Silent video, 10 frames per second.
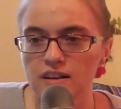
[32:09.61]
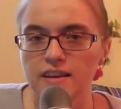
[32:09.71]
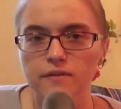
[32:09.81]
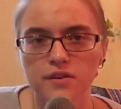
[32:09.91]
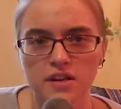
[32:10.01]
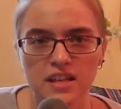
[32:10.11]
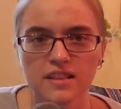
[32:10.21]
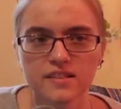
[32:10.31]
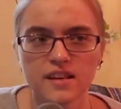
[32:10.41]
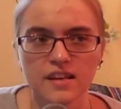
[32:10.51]
Even in
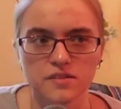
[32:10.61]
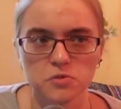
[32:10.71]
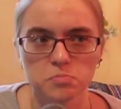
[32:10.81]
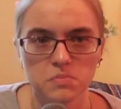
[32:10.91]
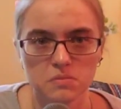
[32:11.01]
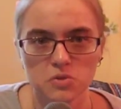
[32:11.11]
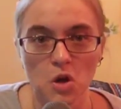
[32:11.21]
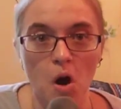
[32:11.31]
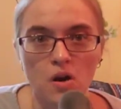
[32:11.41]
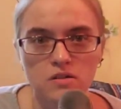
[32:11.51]
this case,
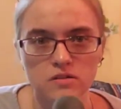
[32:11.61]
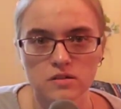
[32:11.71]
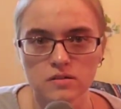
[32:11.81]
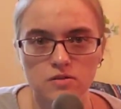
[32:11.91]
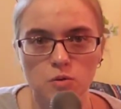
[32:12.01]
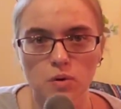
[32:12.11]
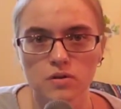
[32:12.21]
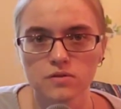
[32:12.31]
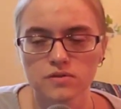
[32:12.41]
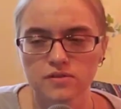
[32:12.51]
dogs and
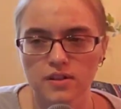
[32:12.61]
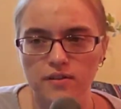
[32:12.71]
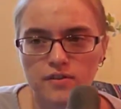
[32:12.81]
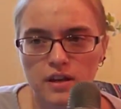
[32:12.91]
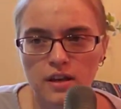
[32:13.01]
squirrels and stuff.